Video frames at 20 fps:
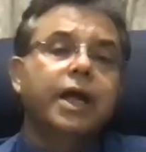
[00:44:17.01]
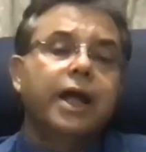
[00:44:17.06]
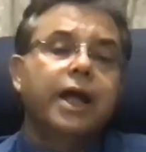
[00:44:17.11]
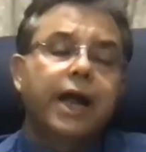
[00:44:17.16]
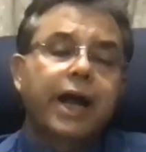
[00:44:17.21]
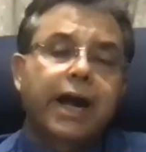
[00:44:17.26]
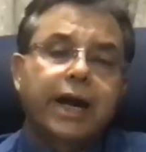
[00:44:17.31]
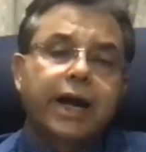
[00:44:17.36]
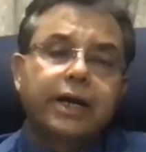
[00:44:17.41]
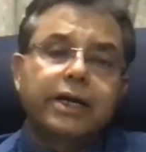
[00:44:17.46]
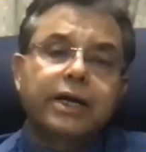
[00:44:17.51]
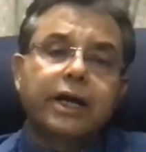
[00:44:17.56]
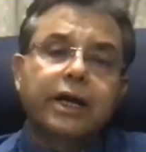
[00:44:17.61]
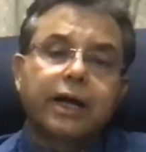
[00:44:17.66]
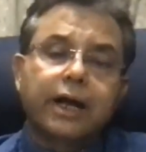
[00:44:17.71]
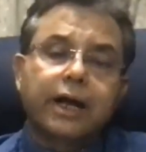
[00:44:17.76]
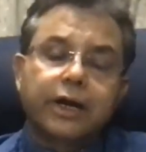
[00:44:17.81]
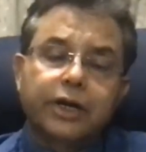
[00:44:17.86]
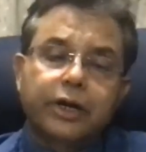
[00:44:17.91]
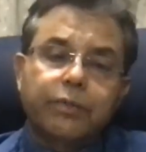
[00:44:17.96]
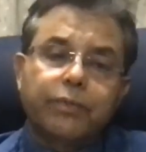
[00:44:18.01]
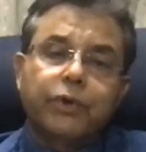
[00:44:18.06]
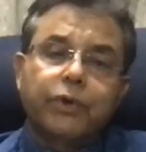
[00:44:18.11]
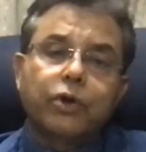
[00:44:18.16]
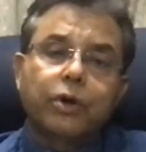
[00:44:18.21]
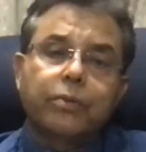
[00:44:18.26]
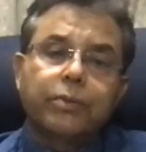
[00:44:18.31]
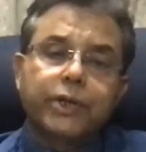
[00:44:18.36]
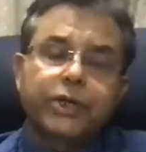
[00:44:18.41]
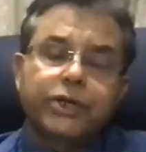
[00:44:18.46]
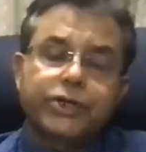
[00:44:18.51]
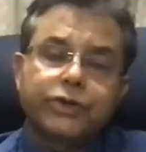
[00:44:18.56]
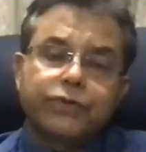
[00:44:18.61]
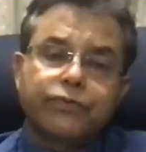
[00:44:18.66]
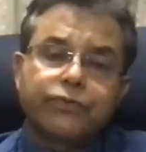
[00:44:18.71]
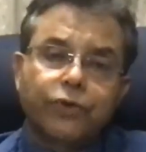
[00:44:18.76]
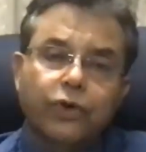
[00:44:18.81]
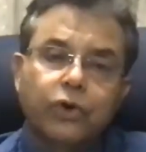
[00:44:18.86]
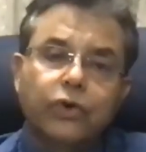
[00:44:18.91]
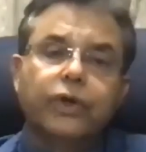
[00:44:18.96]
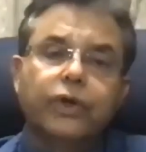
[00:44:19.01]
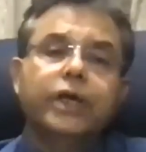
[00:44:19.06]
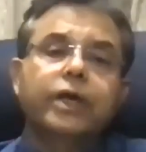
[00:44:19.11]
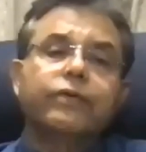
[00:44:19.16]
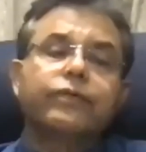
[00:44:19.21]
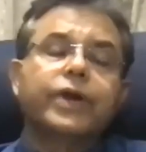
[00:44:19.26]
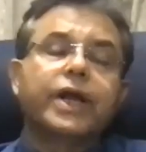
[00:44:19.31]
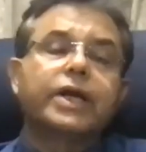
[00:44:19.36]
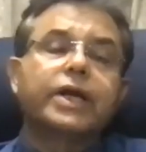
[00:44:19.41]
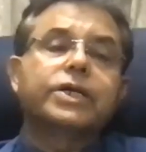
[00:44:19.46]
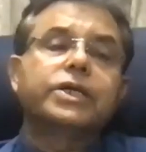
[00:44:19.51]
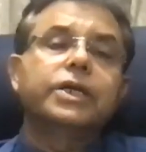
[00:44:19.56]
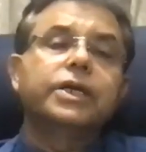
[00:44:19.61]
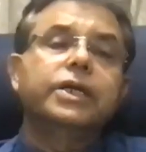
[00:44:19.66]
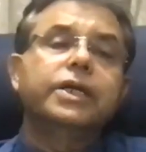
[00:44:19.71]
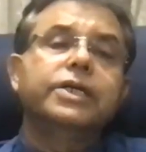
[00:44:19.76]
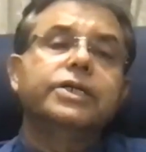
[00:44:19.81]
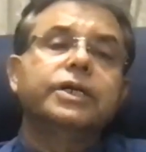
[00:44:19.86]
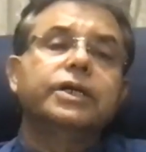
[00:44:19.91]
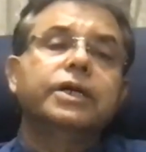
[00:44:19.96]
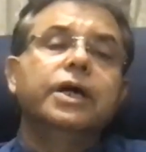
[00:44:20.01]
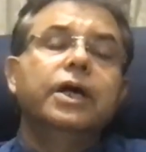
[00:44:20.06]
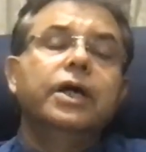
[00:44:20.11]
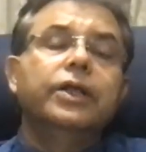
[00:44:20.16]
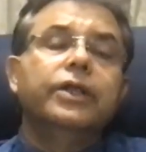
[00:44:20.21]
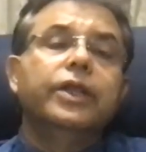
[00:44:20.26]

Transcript: and a triple combination following a fractional laser.